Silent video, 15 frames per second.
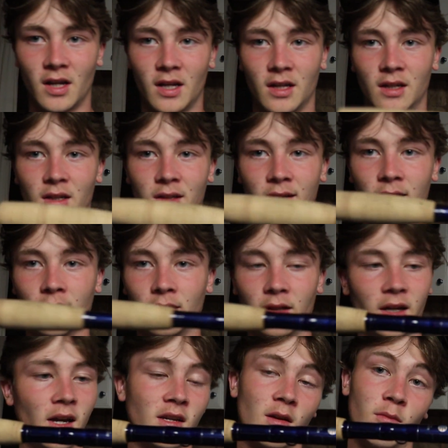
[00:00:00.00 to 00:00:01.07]
is,
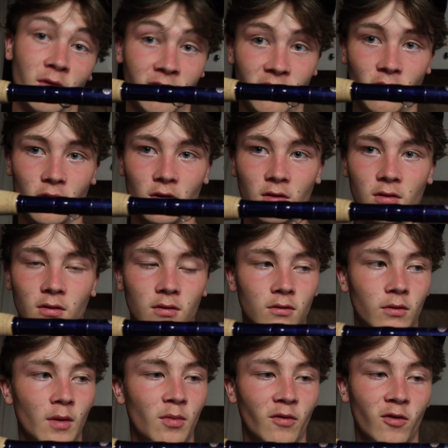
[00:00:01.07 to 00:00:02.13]
like I said before,
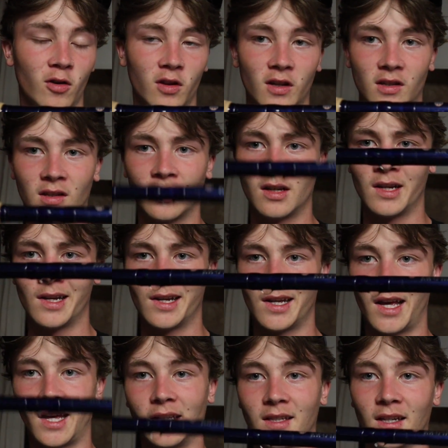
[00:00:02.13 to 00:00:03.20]
right before this,
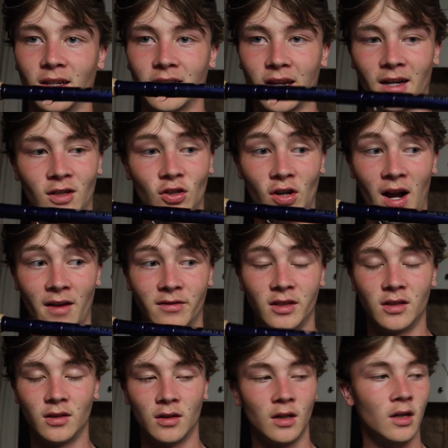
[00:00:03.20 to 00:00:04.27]
8.6 extra
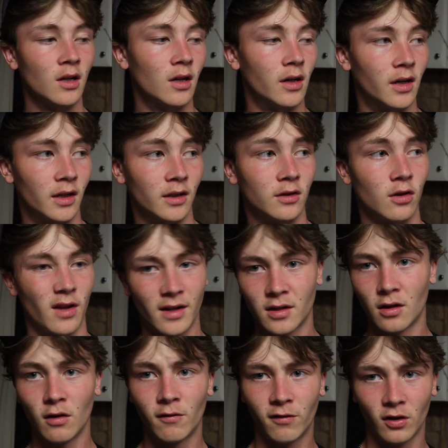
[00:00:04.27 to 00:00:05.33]
heavy. So that's
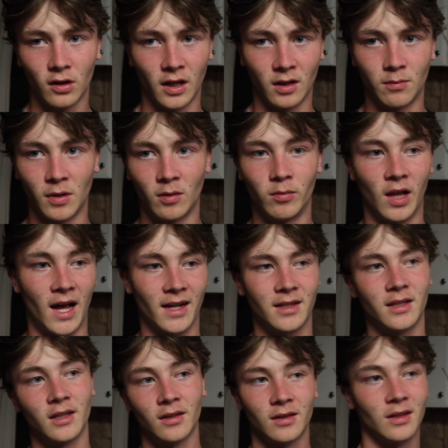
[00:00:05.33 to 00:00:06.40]
good for like big
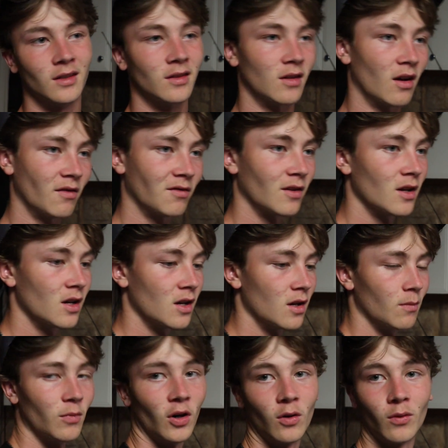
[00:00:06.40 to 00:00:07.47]
plastics and stuff.
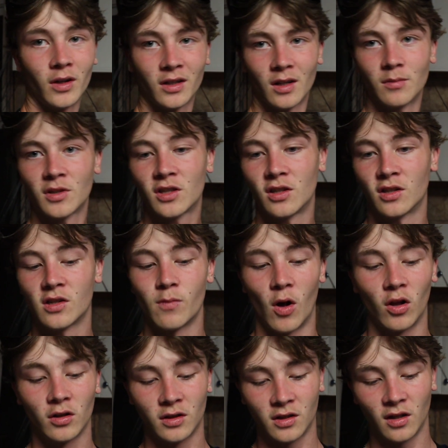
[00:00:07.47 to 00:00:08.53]
But when it comes to
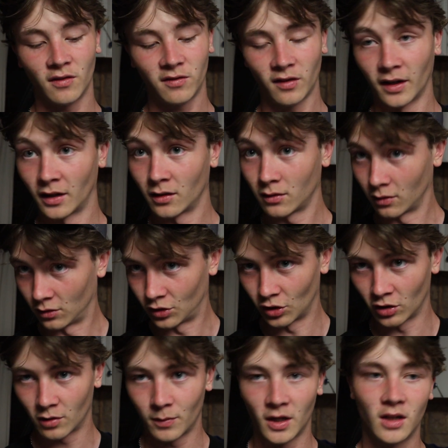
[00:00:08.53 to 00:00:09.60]
smaller stuff like
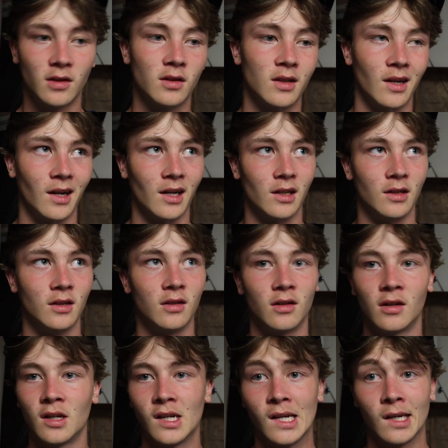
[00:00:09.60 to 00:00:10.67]
jerk baits and
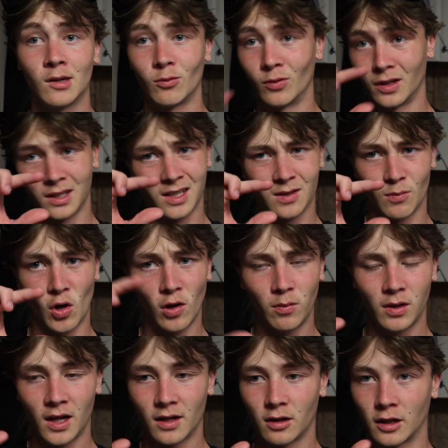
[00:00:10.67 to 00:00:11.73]
really small,
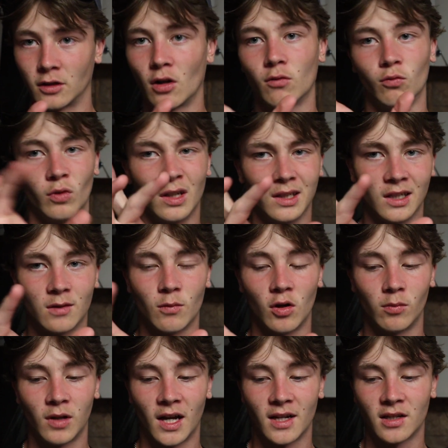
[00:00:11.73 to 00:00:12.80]
like not really small
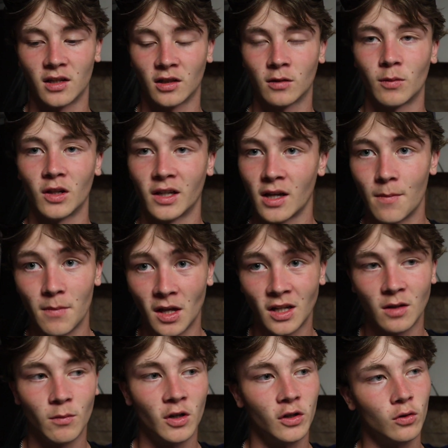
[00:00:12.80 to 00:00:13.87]
plastics, but like a
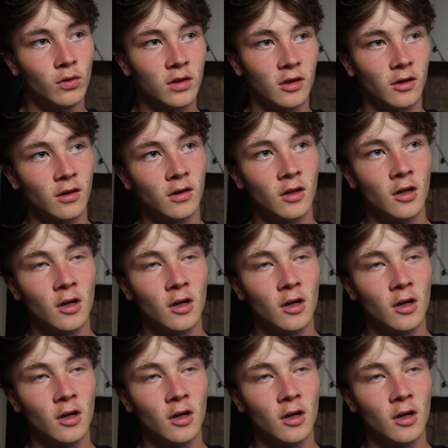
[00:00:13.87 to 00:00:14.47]
mini Medusa